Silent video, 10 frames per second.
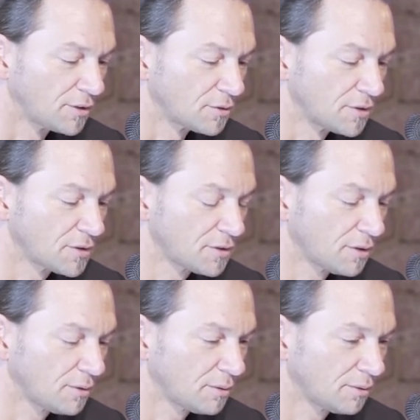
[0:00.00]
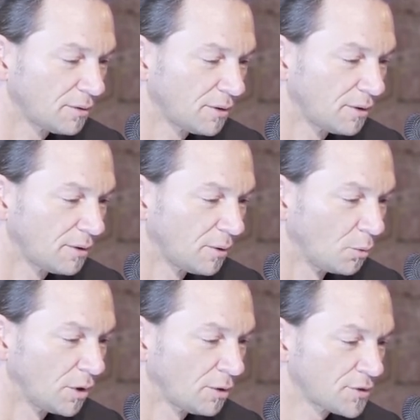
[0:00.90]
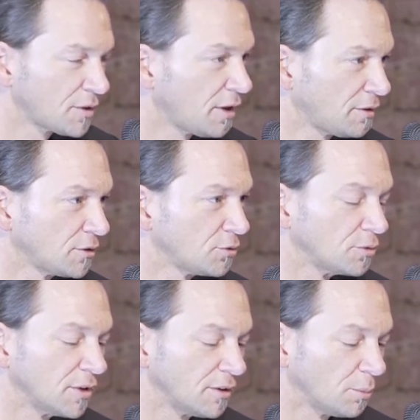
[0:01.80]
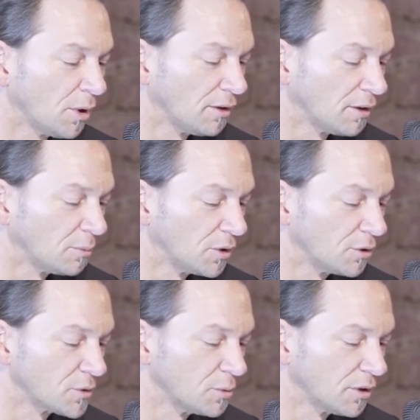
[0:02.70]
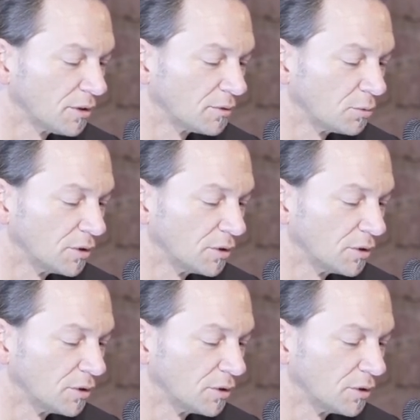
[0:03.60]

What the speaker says: So this is now, we are now starting to do data mining because we are